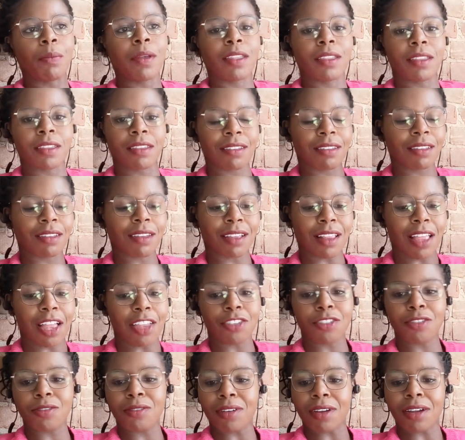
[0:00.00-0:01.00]
and
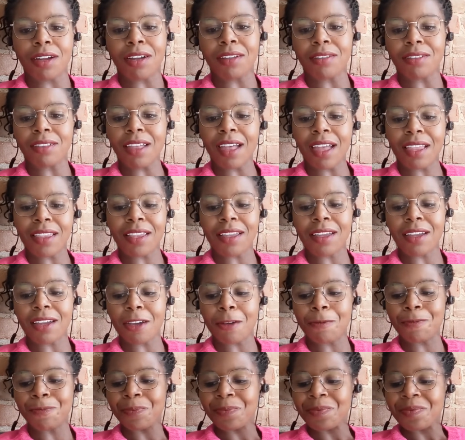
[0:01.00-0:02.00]
Galadriel kind
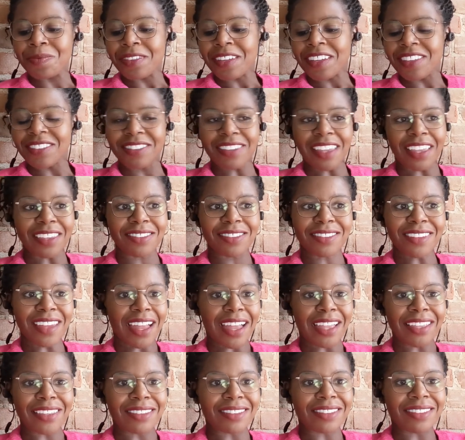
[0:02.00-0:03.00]
of says
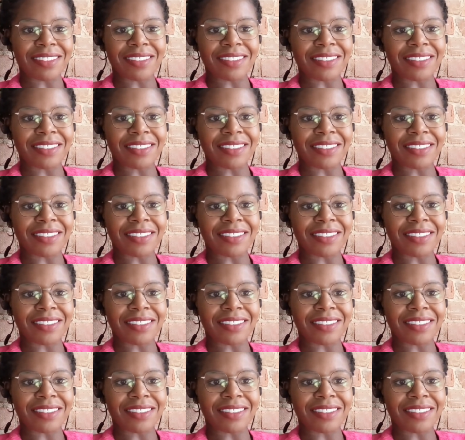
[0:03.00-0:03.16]
that